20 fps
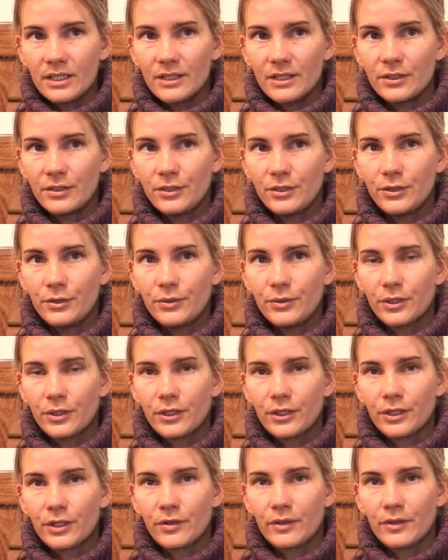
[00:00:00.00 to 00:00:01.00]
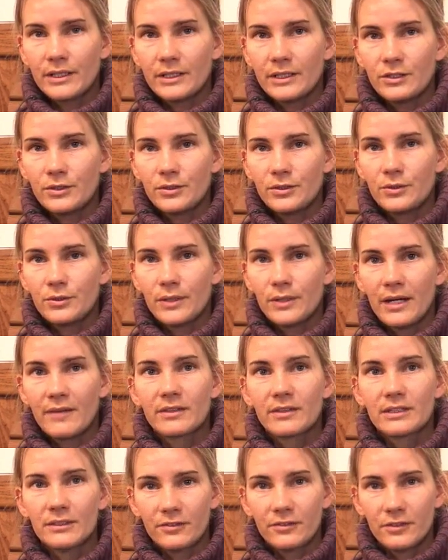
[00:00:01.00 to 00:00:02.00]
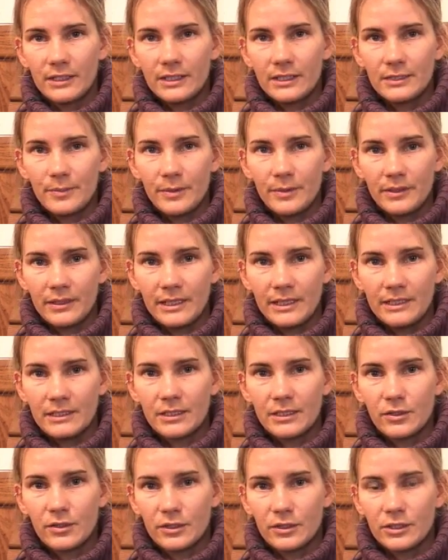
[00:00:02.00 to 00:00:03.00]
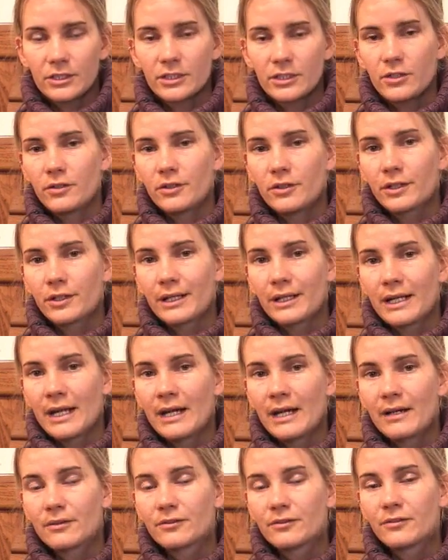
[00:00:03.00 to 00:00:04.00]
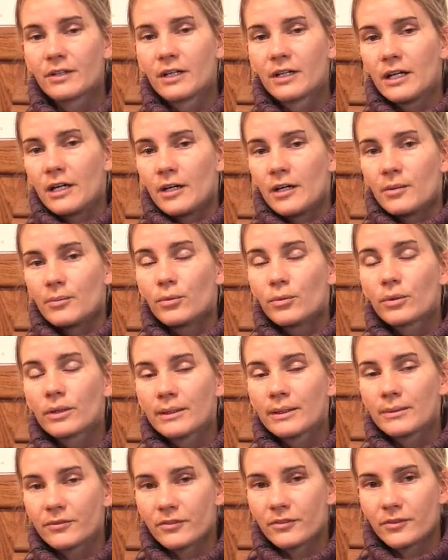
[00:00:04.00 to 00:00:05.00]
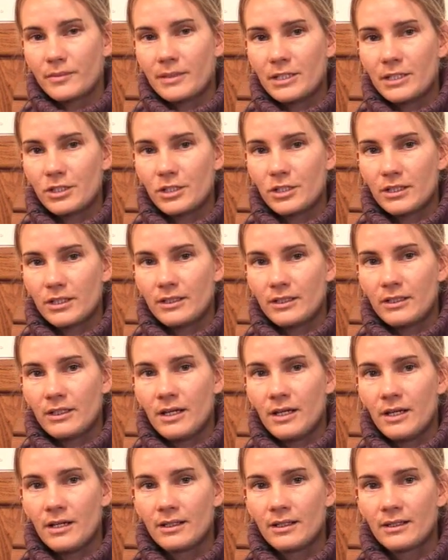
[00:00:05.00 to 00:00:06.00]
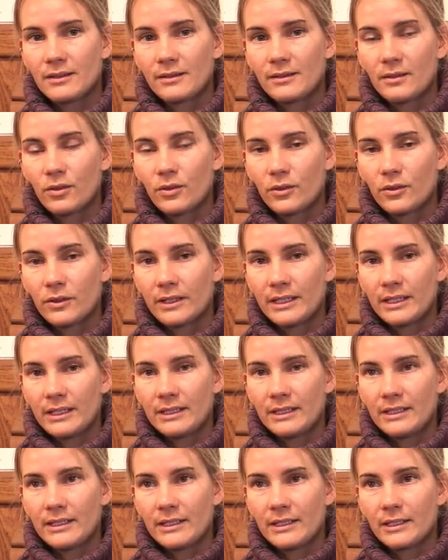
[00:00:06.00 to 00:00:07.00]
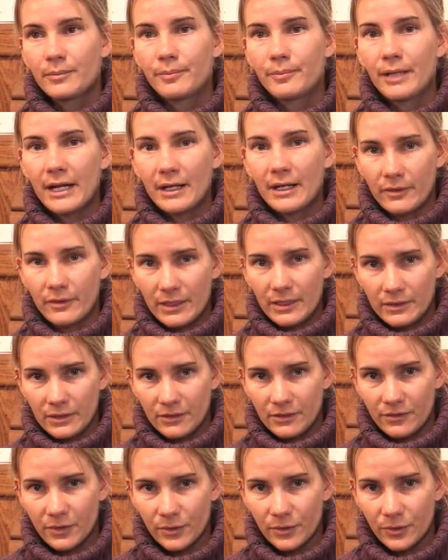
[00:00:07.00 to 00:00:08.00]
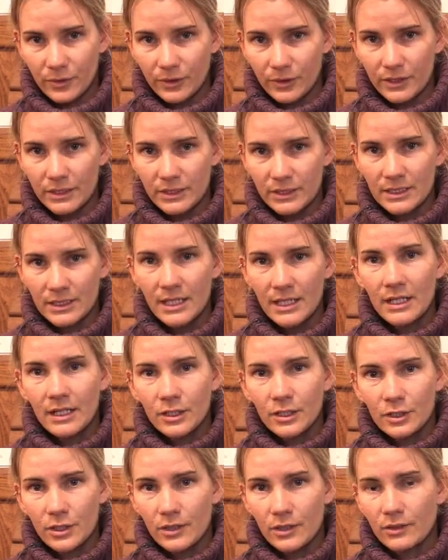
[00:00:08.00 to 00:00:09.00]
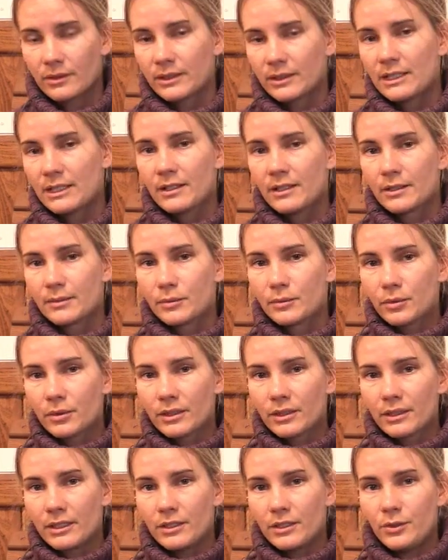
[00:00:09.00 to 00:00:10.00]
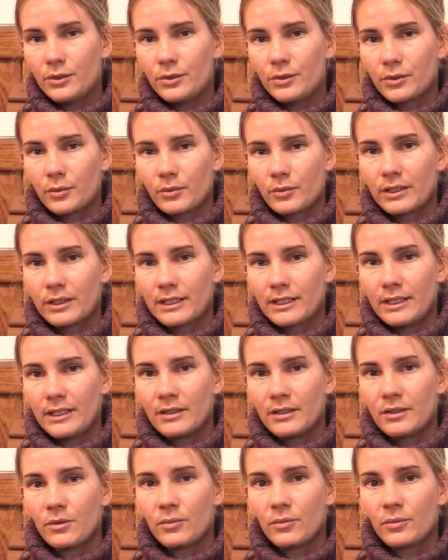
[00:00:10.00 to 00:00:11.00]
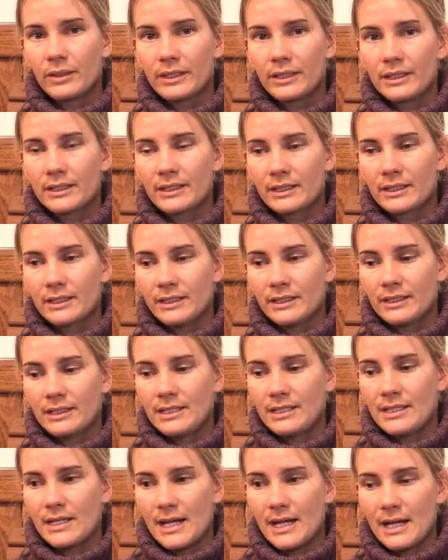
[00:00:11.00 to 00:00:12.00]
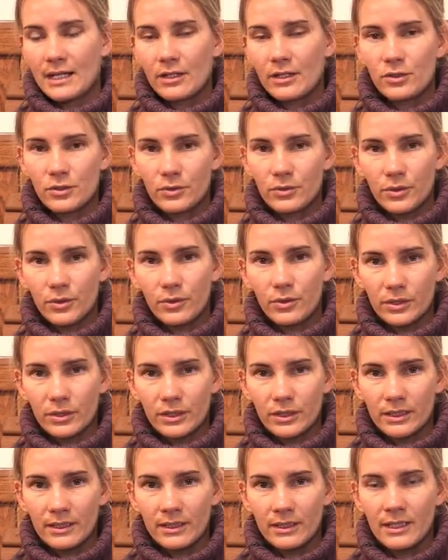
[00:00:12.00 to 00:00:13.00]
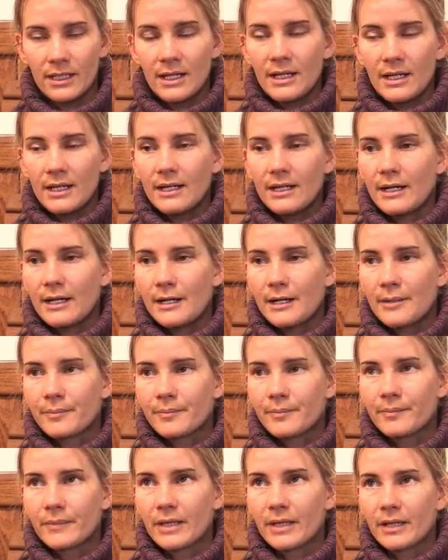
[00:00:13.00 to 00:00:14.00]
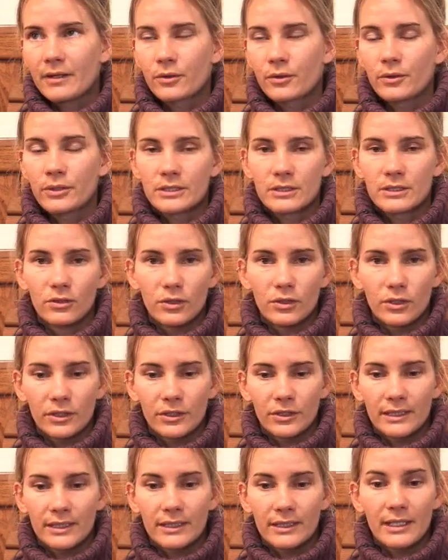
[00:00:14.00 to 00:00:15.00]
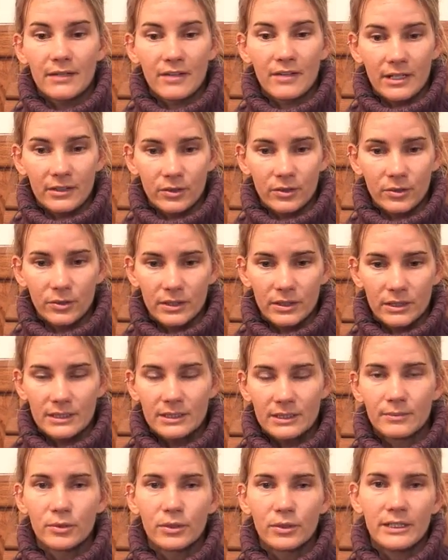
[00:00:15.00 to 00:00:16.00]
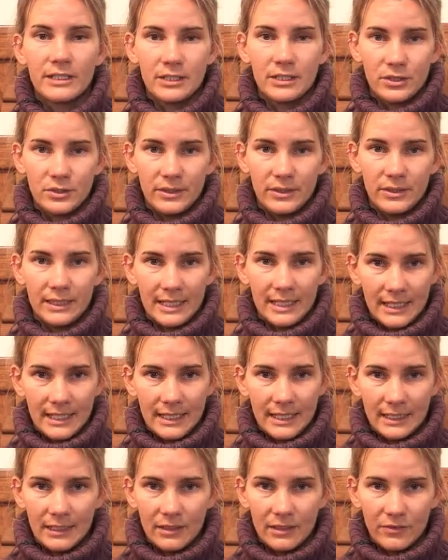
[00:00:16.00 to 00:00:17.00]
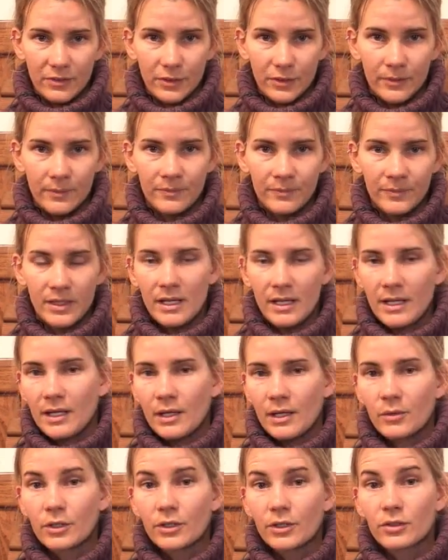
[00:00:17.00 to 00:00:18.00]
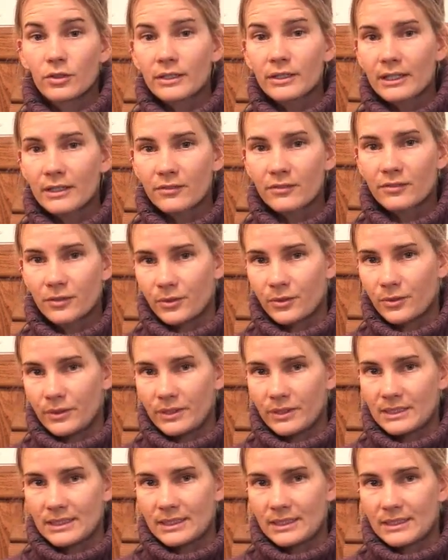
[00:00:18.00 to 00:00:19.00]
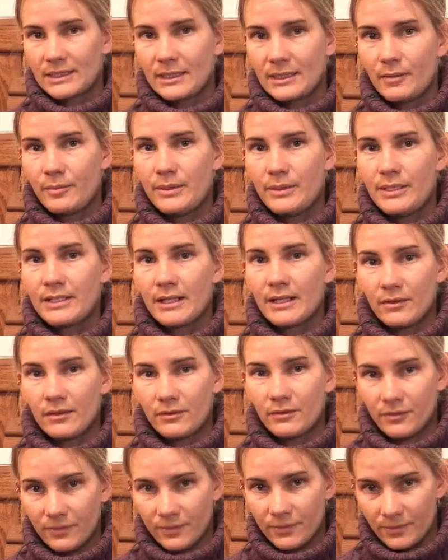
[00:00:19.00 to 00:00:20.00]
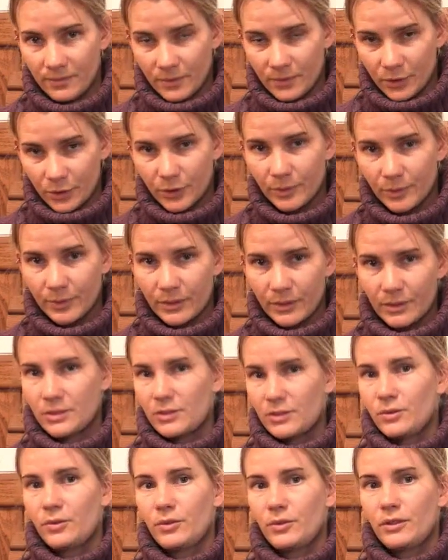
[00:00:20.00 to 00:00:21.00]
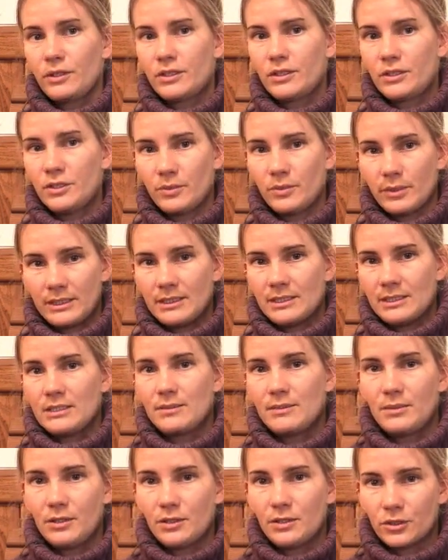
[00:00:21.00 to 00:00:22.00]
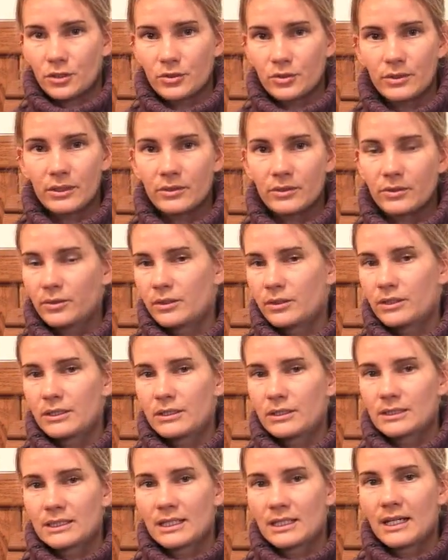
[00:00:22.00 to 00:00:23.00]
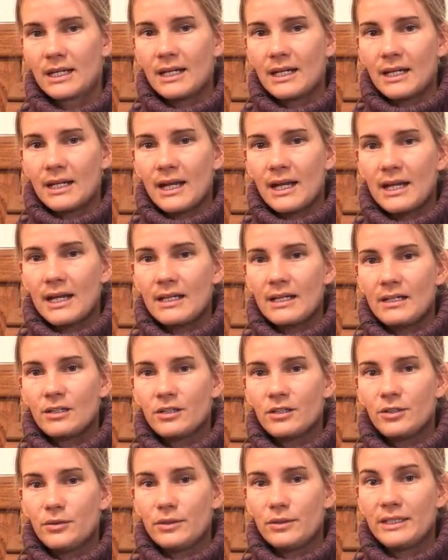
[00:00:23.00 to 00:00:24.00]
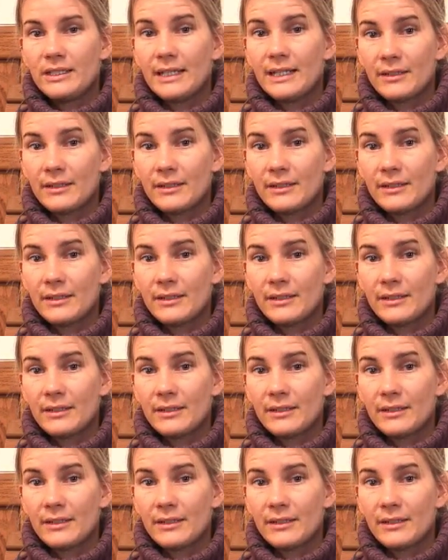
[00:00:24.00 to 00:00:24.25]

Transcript: you are going to have a different experience, and also you're going to have more information on the background of the horse. Generally, the more that you are working with the actual owner, and of course, the longer that they've had the horse, the more history that they can give you. And when you're looking for a horse that's going to be kind of your personal horse, you want this to be your trail horse, and you need that